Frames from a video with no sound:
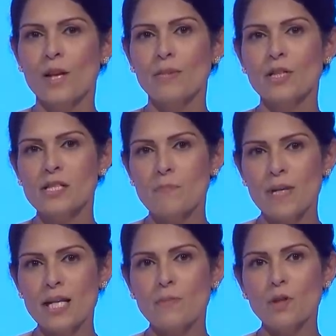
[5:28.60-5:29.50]
Because the
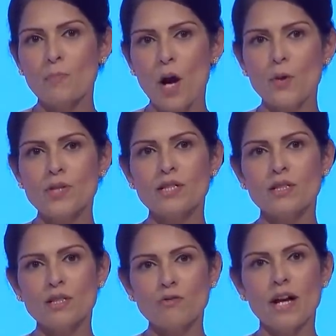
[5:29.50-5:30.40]
people posing the
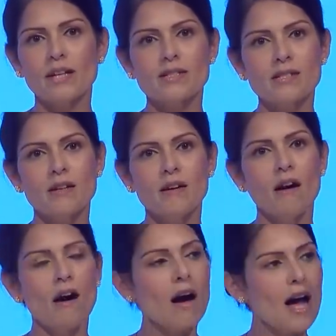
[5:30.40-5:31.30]
threats
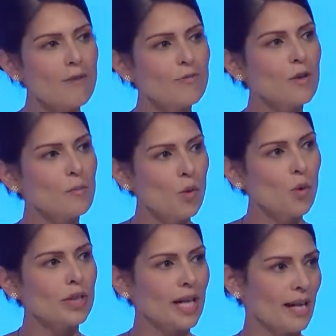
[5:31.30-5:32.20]
are ever
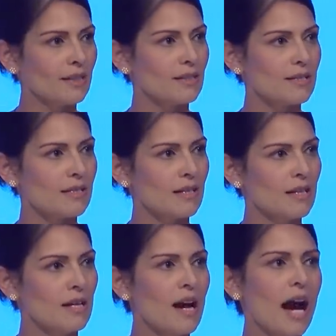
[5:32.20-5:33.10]
more callous,
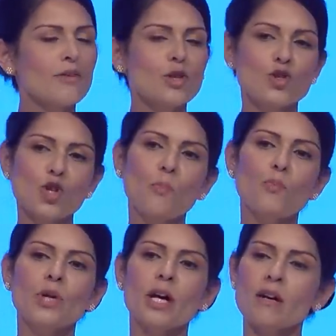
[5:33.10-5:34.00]
and the job
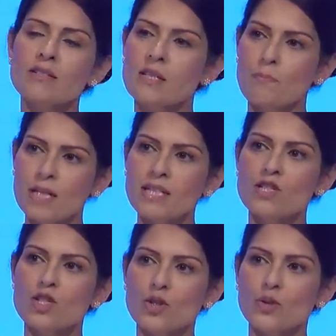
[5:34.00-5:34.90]
we ask the police
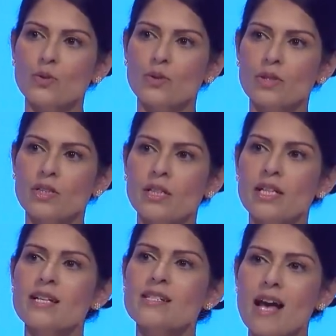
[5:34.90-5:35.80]
to do
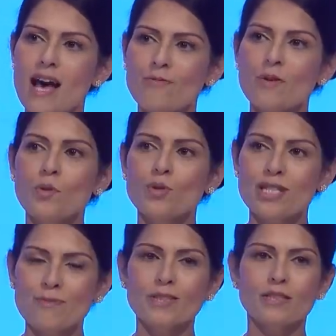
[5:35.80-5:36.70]
is ever more
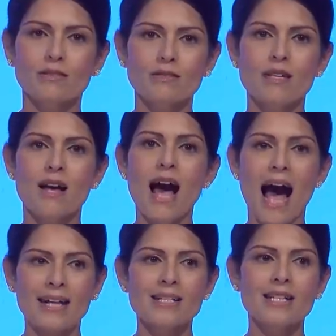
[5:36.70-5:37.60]
difficult
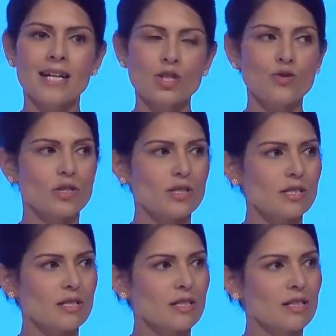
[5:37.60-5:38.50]
and
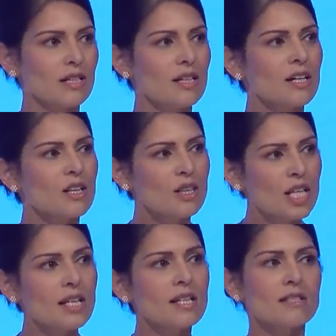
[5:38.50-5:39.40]
dangerous.
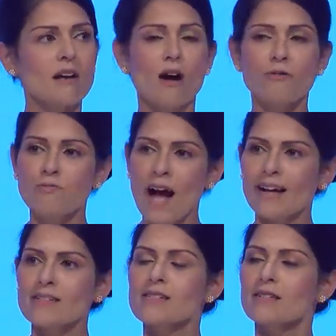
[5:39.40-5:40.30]
These are
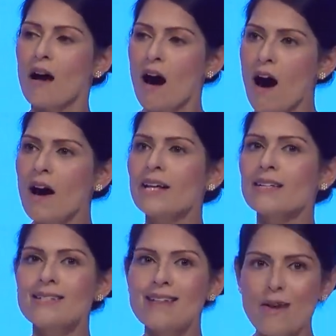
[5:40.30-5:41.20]
facts that I
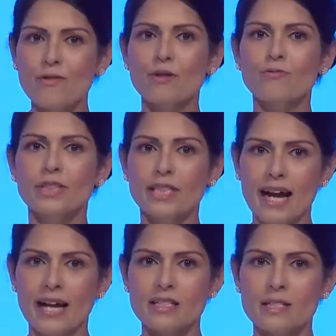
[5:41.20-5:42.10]
never
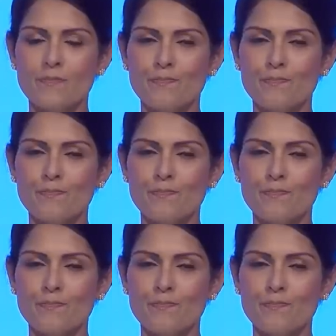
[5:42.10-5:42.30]
forget.